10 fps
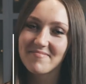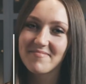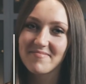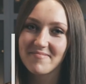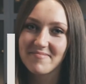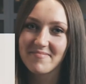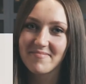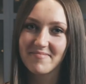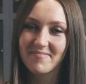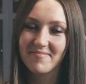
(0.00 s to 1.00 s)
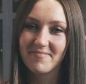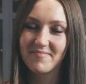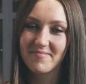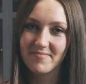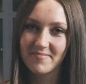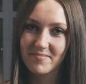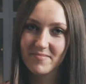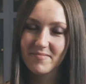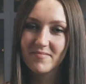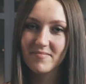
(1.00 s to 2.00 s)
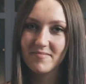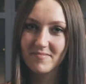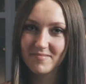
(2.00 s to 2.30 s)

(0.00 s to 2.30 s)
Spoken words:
No words are spoken by the person on screen.